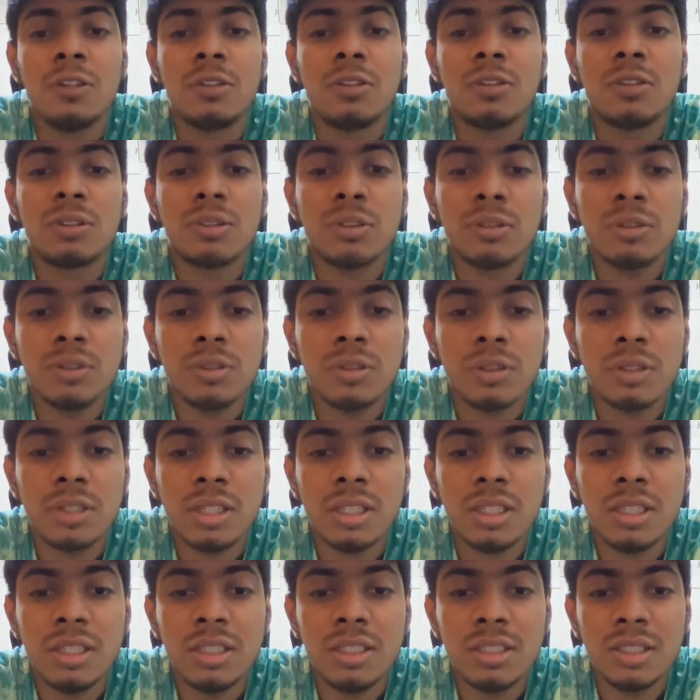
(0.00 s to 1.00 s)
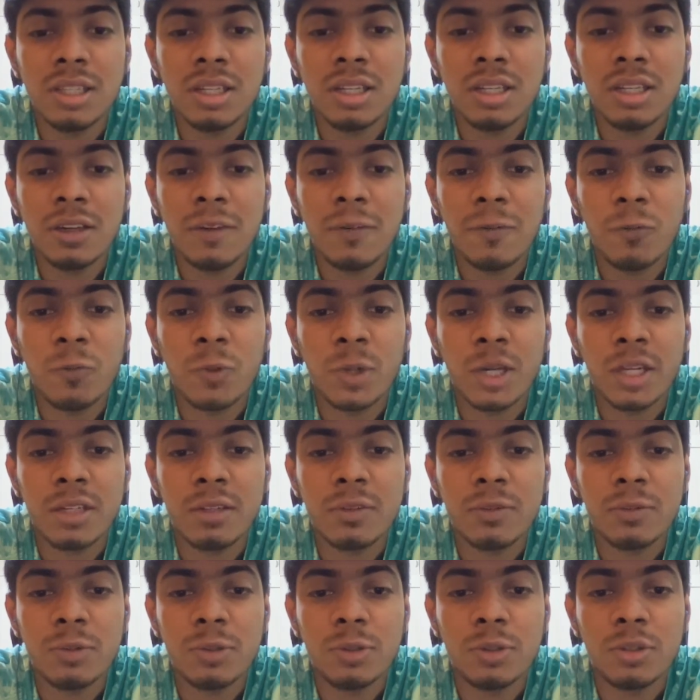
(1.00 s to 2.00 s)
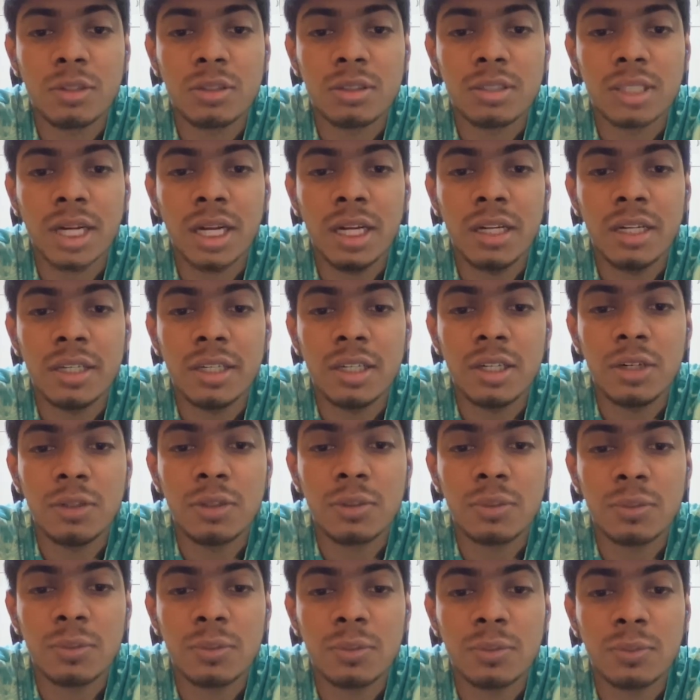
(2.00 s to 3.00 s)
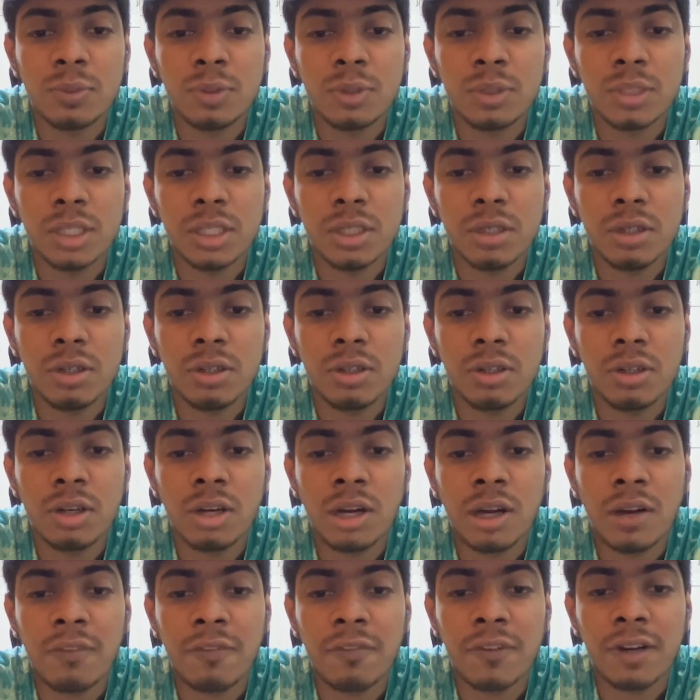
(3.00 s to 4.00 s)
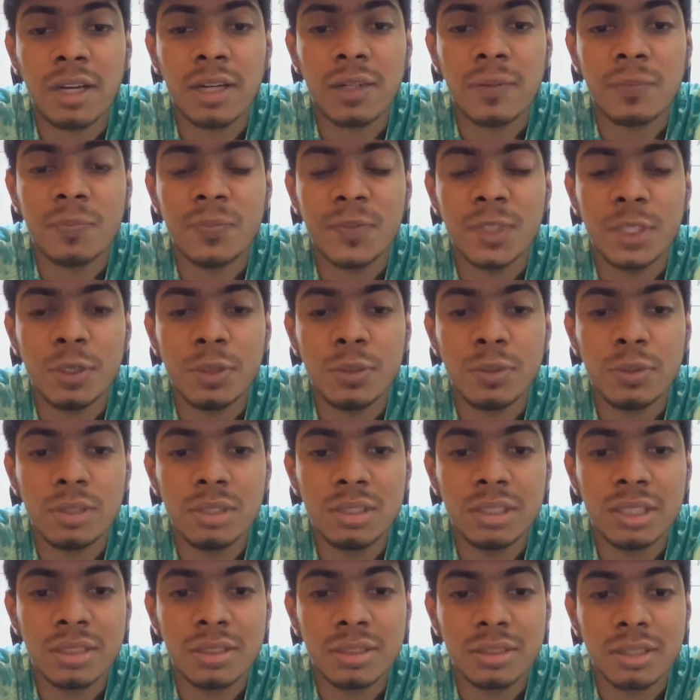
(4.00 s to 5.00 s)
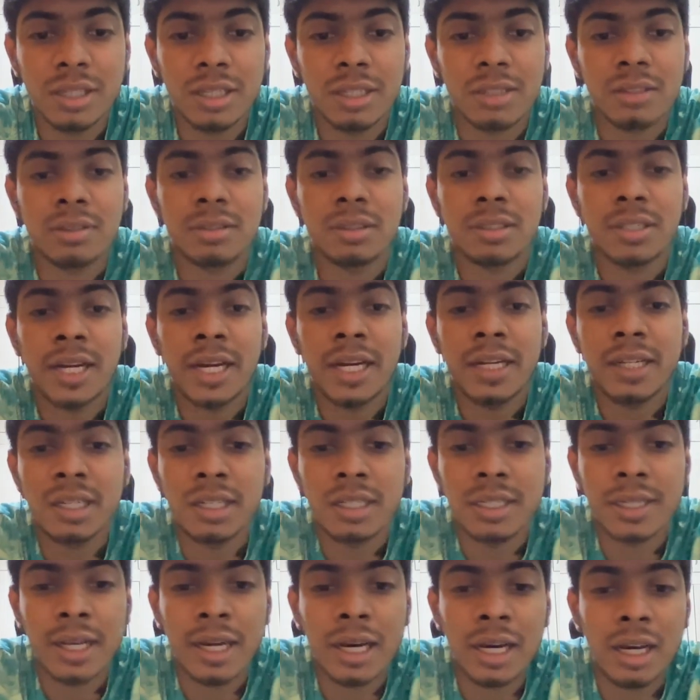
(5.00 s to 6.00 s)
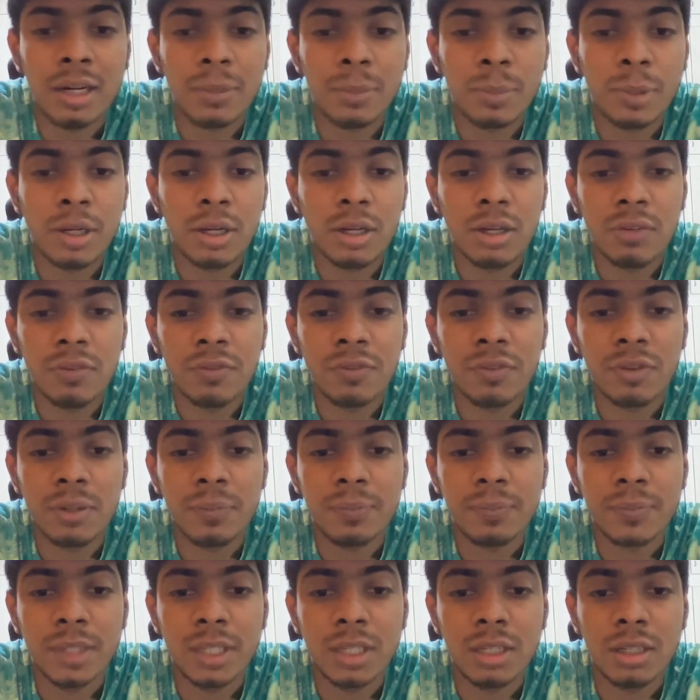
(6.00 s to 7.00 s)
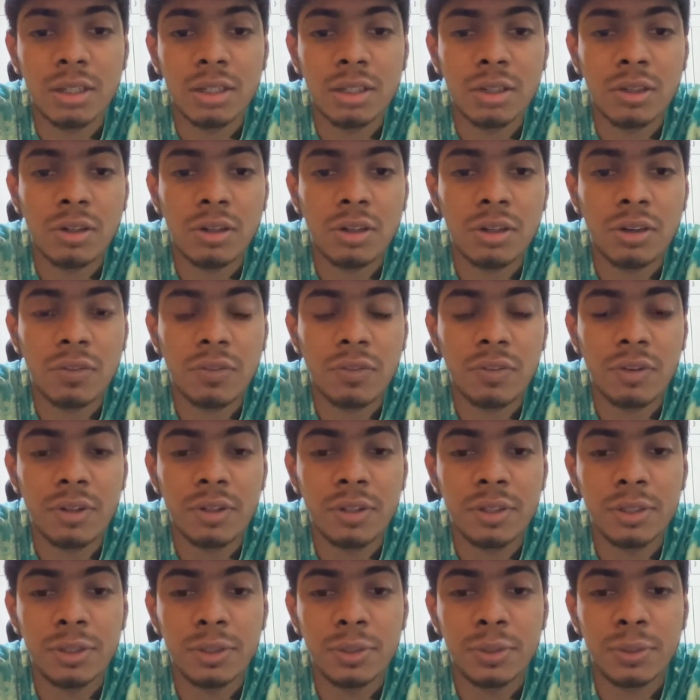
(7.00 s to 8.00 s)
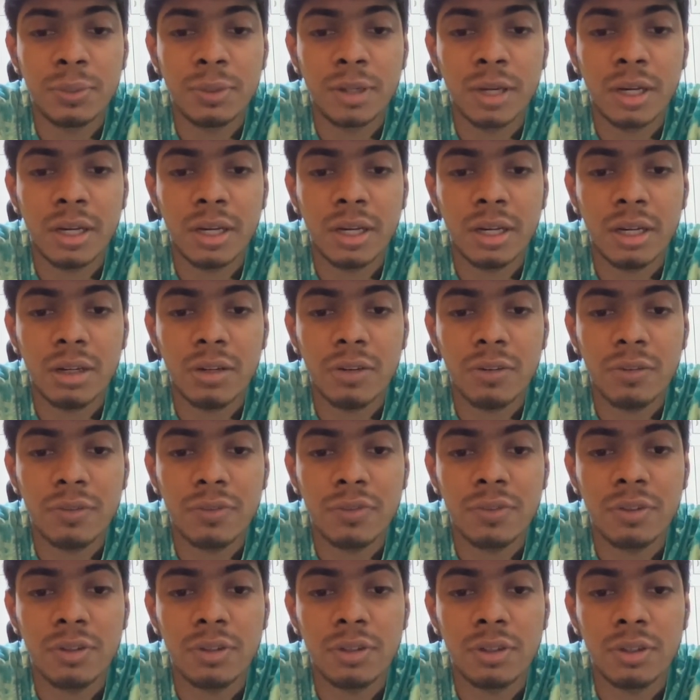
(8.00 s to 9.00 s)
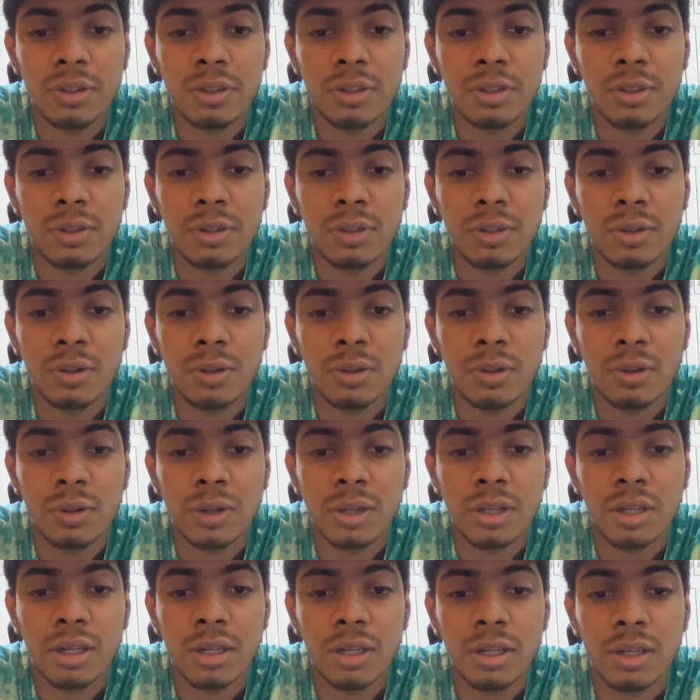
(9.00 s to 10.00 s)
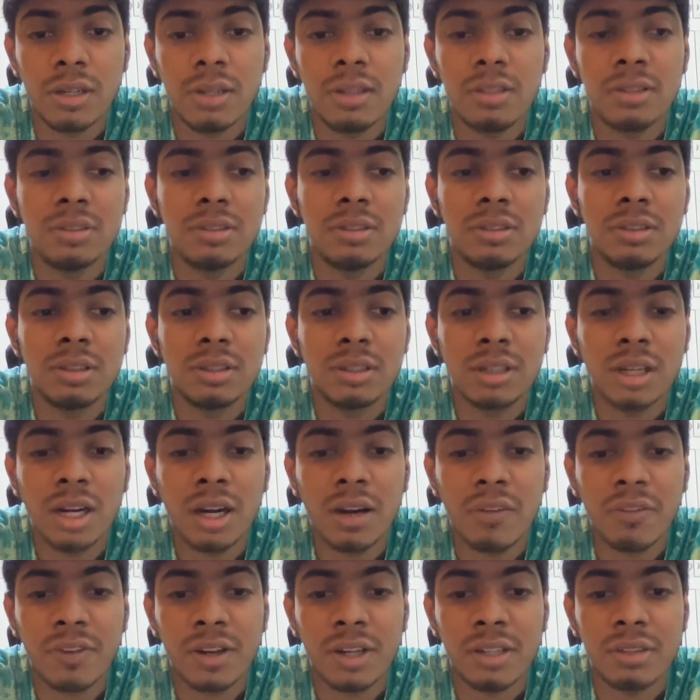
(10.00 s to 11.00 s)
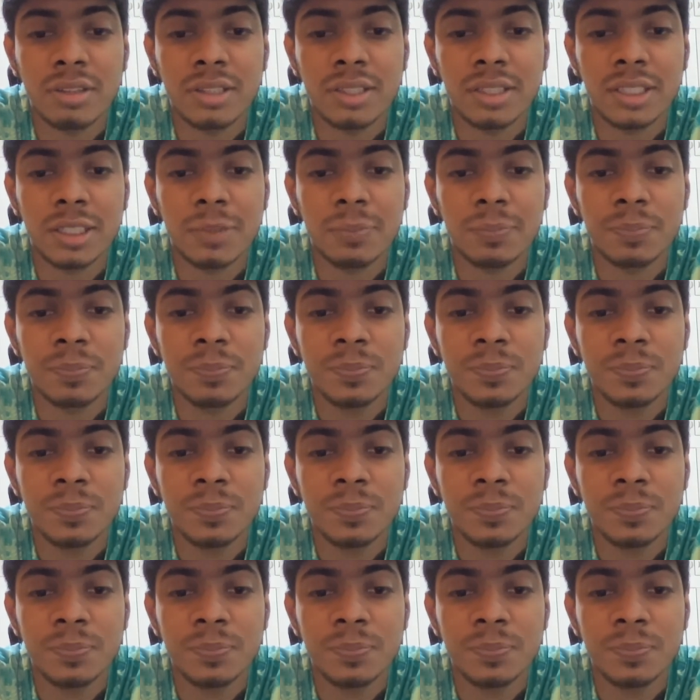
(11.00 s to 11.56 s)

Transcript: So initially, when you're starting out working on Kafka, you will just extract the tarball from the Confluent URL for your local Kafka setup.